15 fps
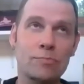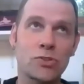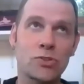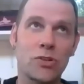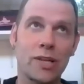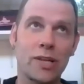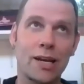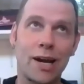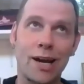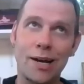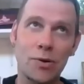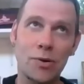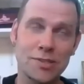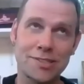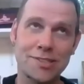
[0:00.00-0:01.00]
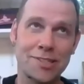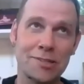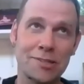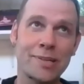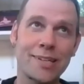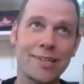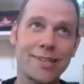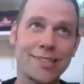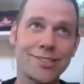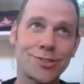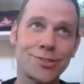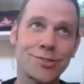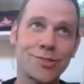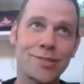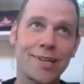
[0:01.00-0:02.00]
So then I wasn't going to be going
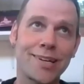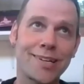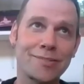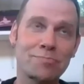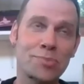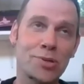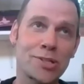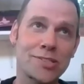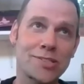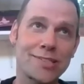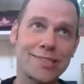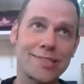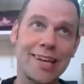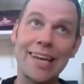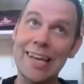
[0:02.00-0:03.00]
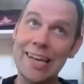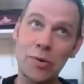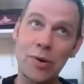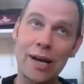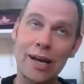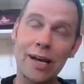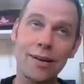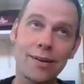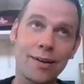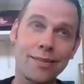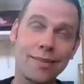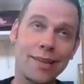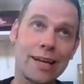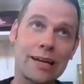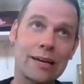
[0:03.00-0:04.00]
to Boston anyway. And
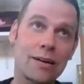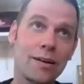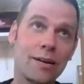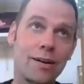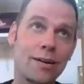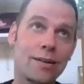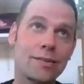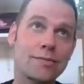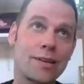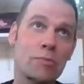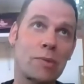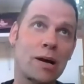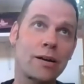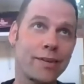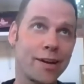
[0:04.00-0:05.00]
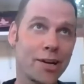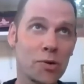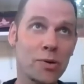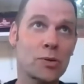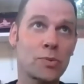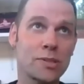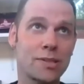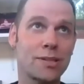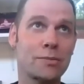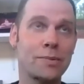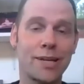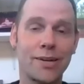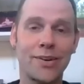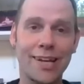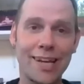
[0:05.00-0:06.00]
then somehow no one was going to be
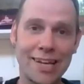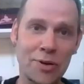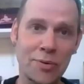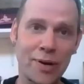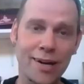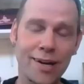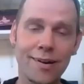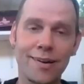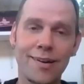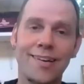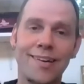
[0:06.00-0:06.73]
going anywhere.